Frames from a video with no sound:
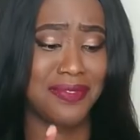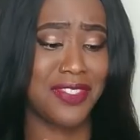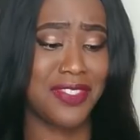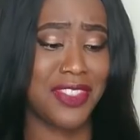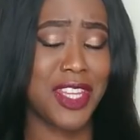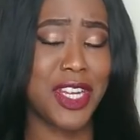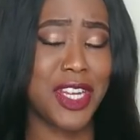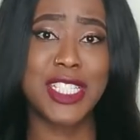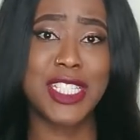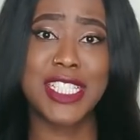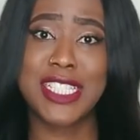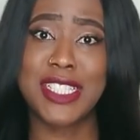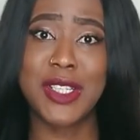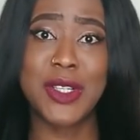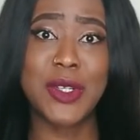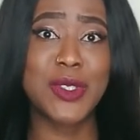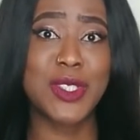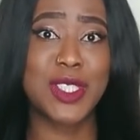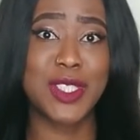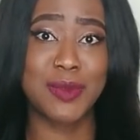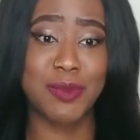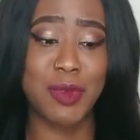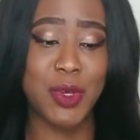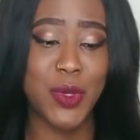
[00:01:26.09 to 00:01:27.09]
They're still
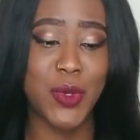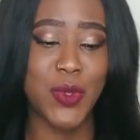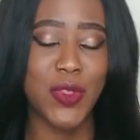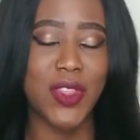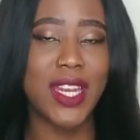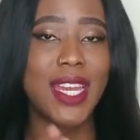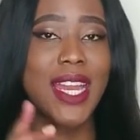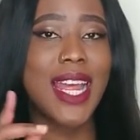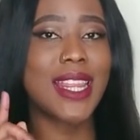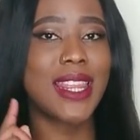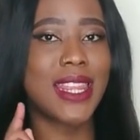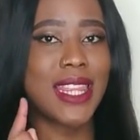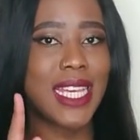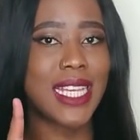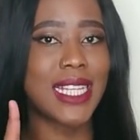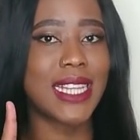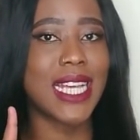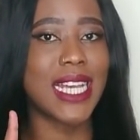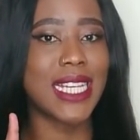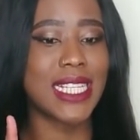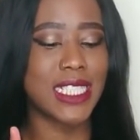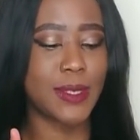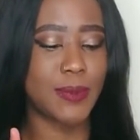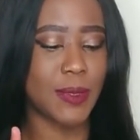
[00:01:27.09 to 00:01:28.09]
smooth, and I think
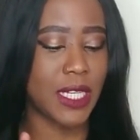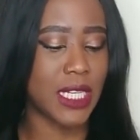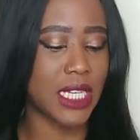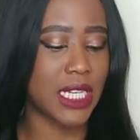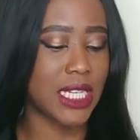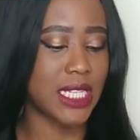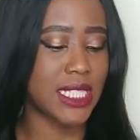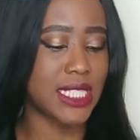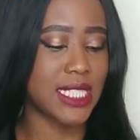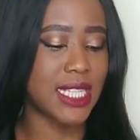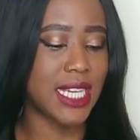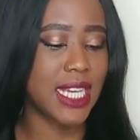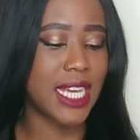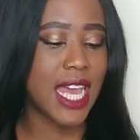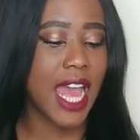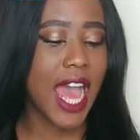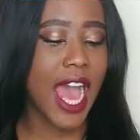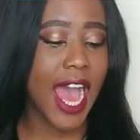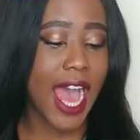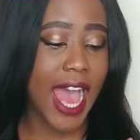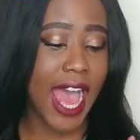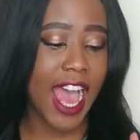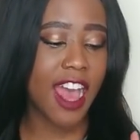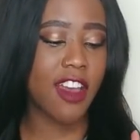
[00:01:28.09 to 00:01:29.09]
that is because
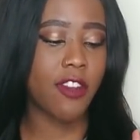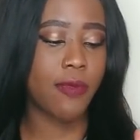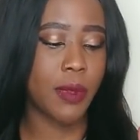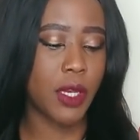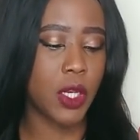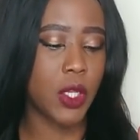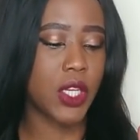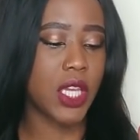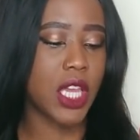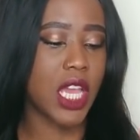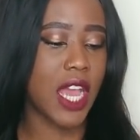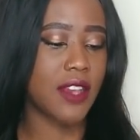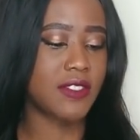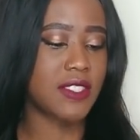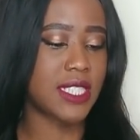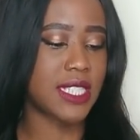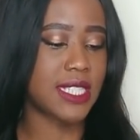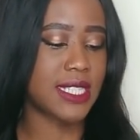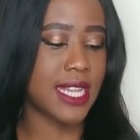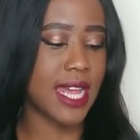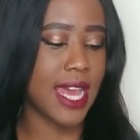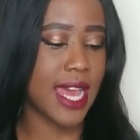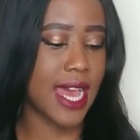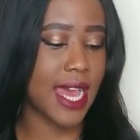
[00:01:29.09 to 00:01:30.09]
I have been looking after
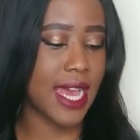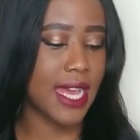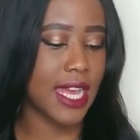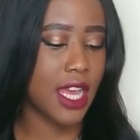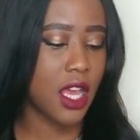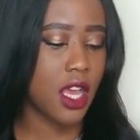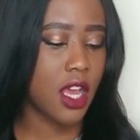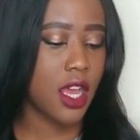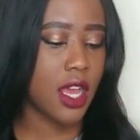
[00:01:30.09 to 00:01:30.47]
this hair.